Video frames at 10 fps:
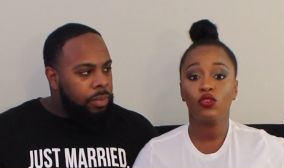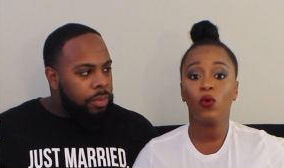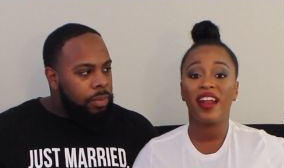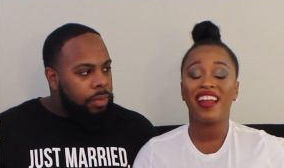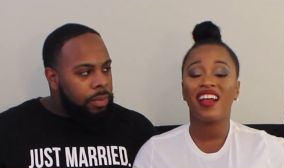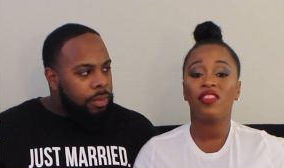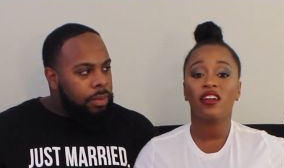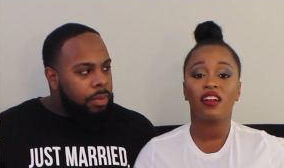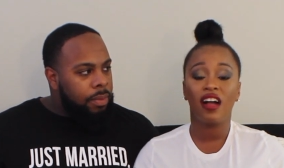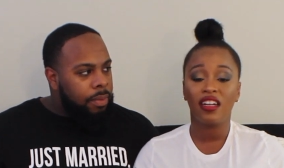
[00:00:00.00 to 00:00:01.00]
Speaker 1: to
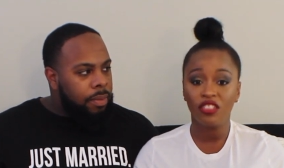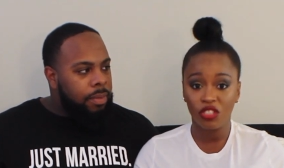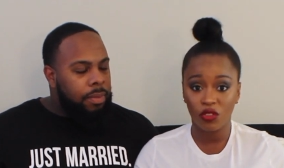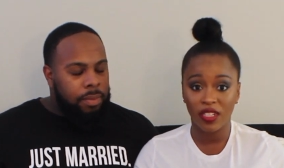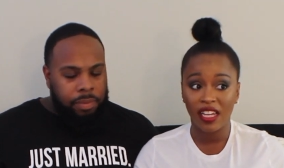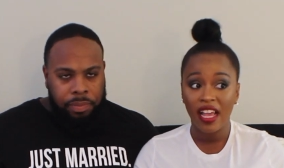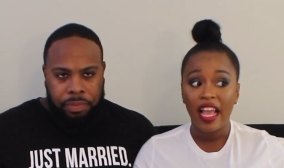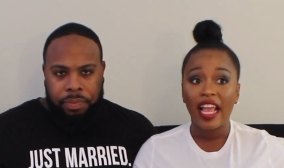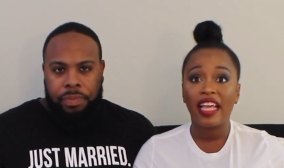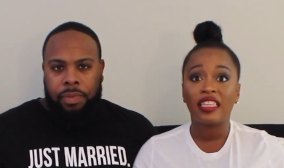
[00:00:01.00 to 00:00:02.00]
another country
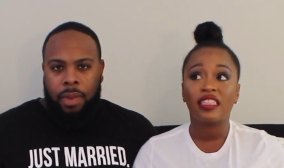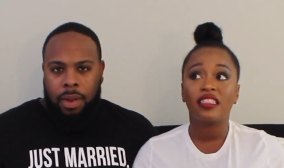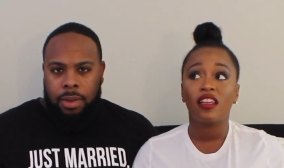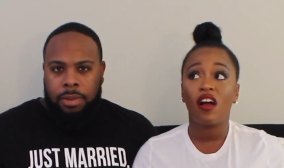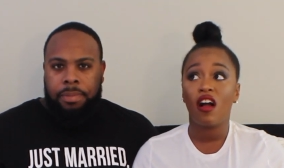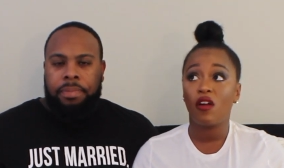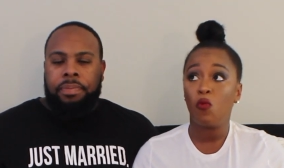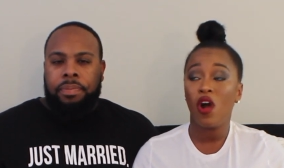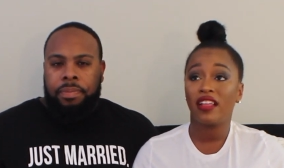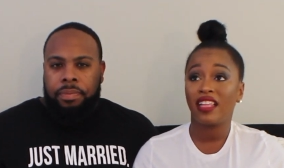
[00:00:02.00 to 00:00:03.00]
and
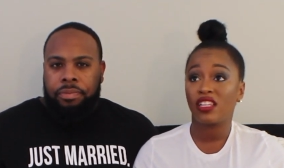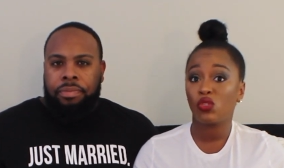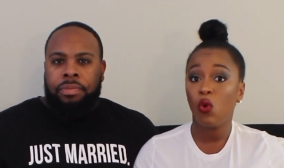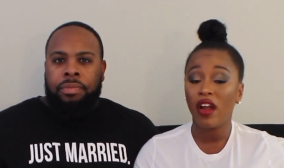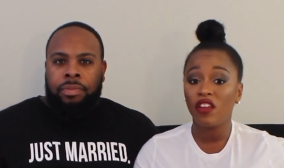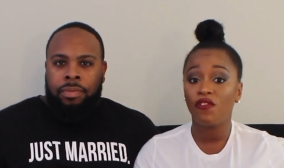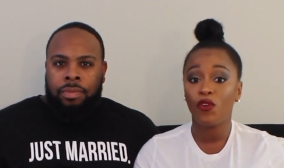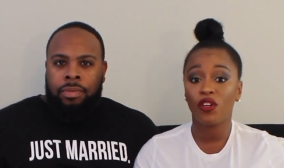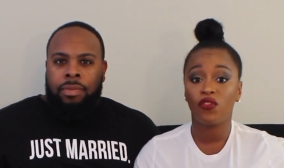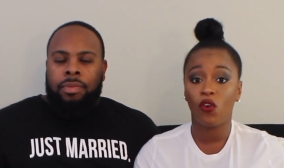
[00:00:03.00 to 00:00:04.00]
what like
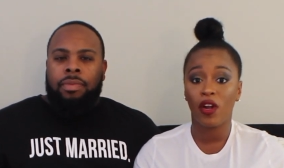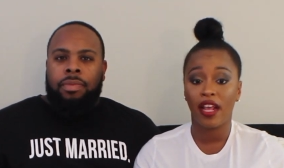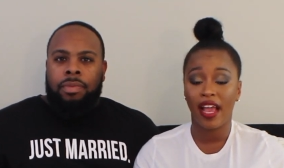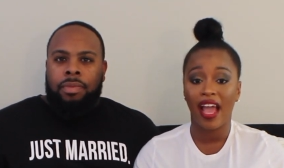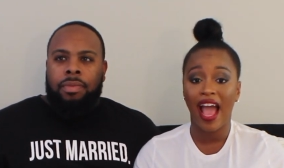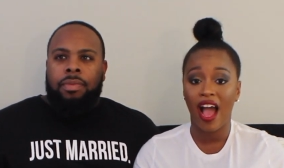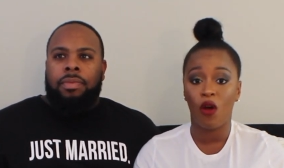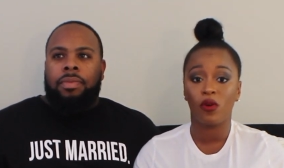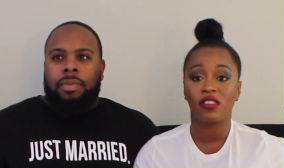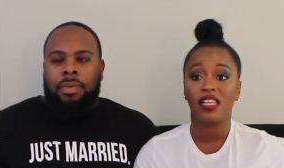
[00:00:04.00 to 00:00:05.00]
24 to 48
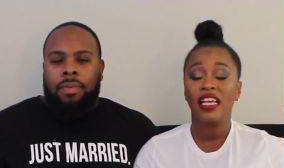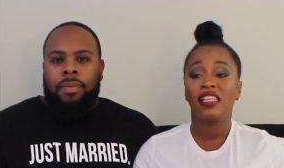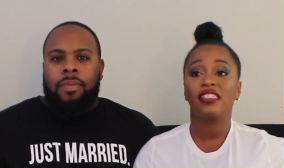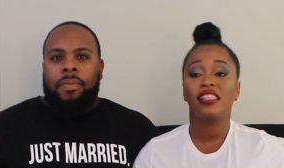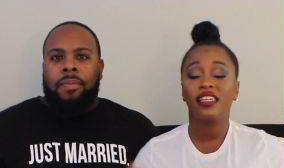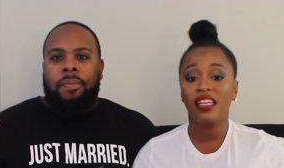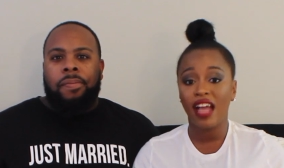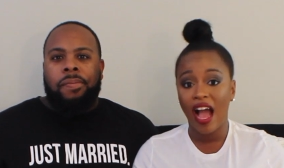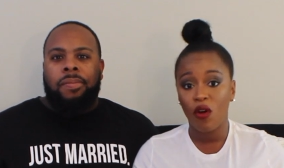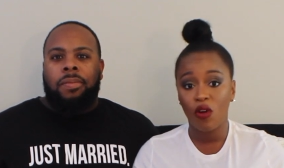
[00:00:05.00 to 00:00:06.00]
hours
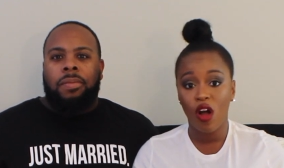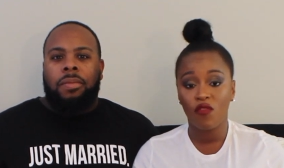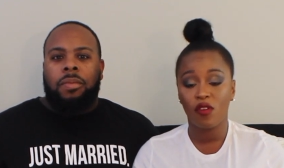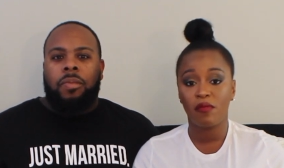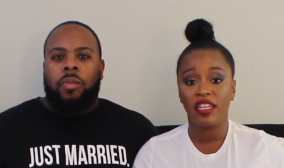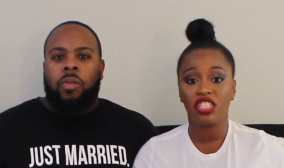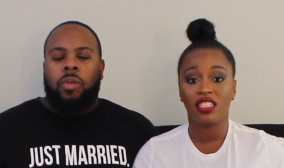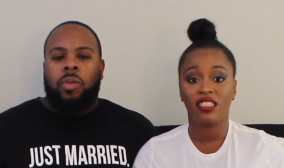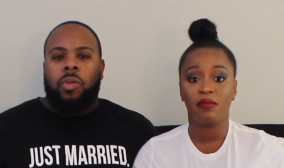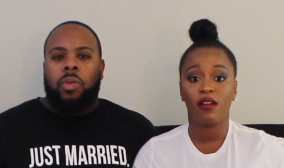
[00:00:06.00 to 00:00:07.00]
sending out
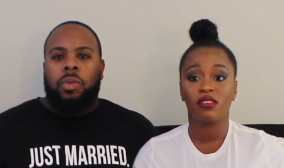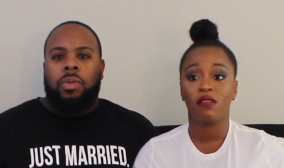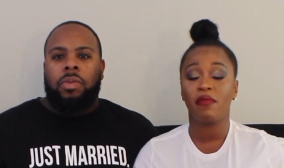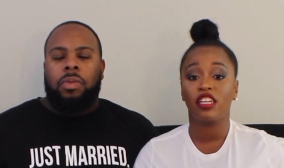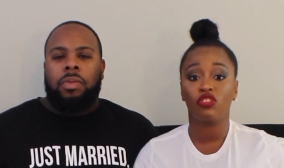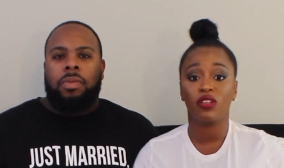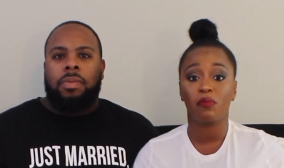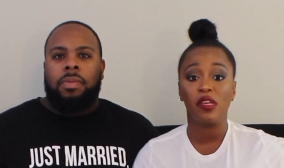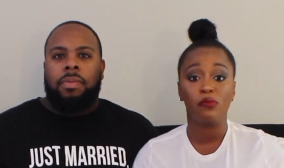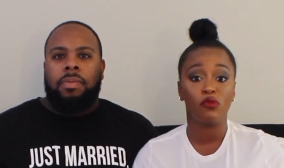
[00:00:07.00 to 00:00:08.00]
confirmation emails to make sure
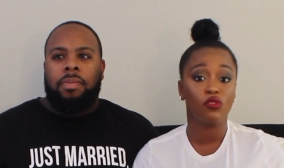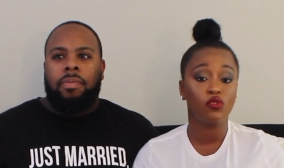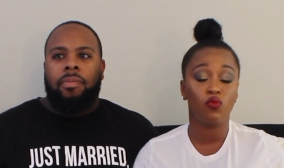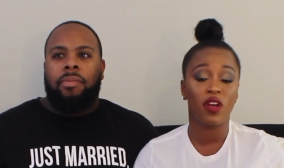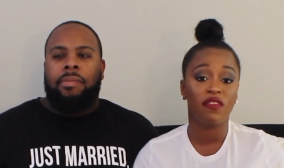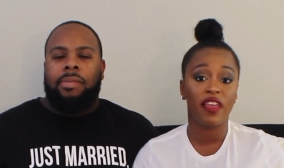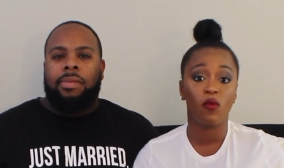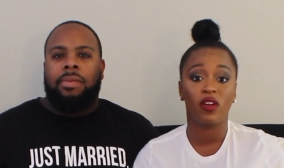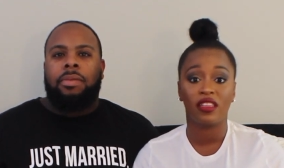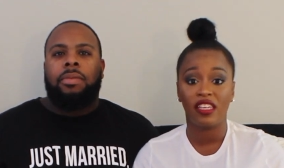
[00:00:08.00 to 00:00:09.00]
that people knew when
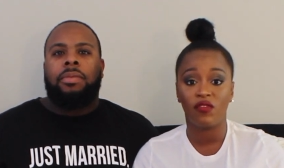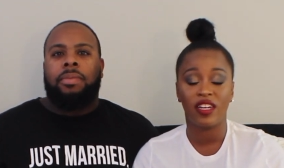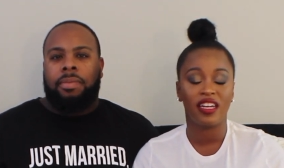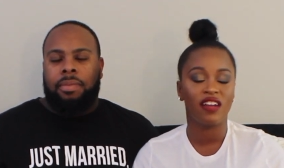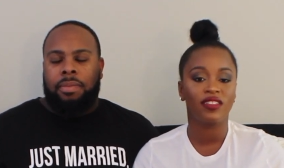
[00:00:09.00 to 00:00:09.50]
they were leaving and